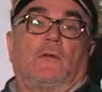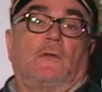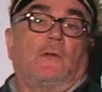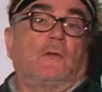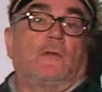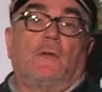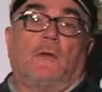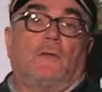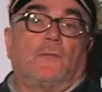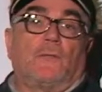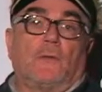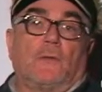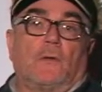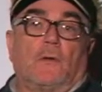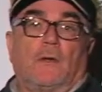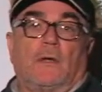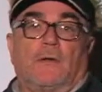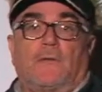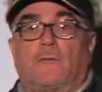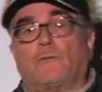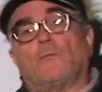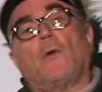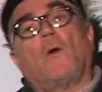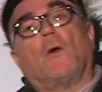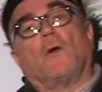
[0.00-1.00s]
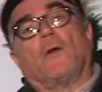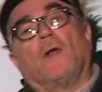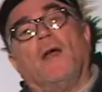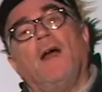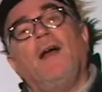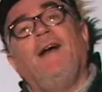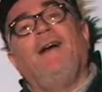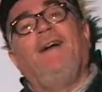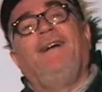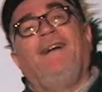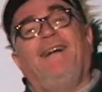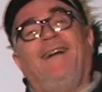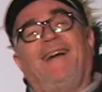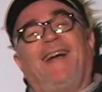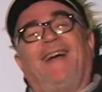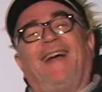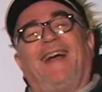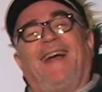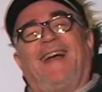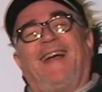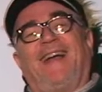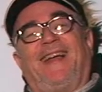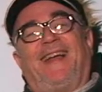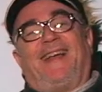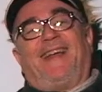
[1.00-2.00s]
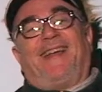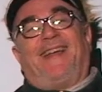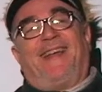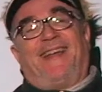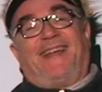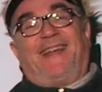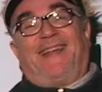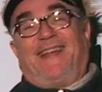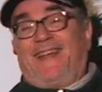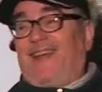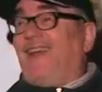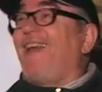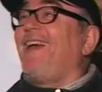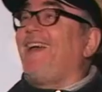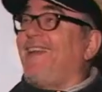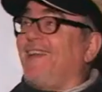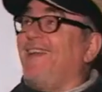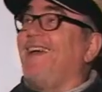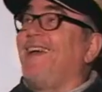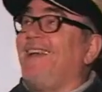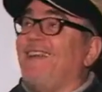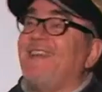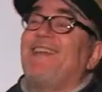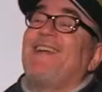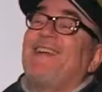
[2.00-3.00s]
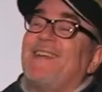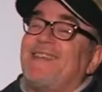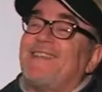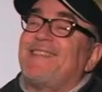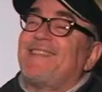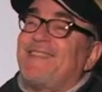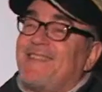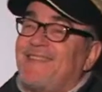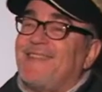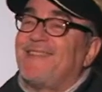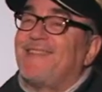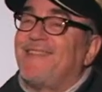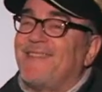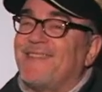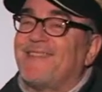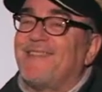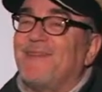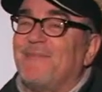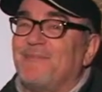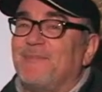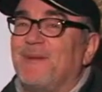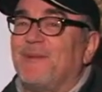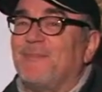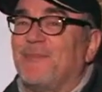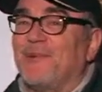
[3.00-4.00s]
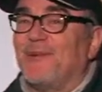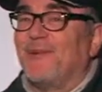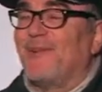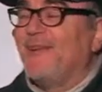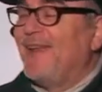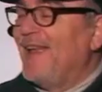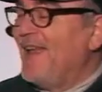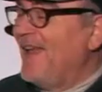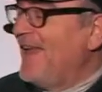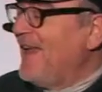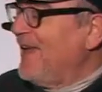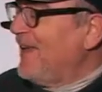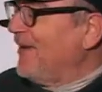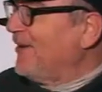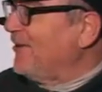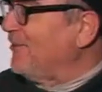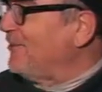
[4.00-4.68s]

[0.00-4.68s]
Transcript: and therefore it's wrong. Yeah, there's still some people who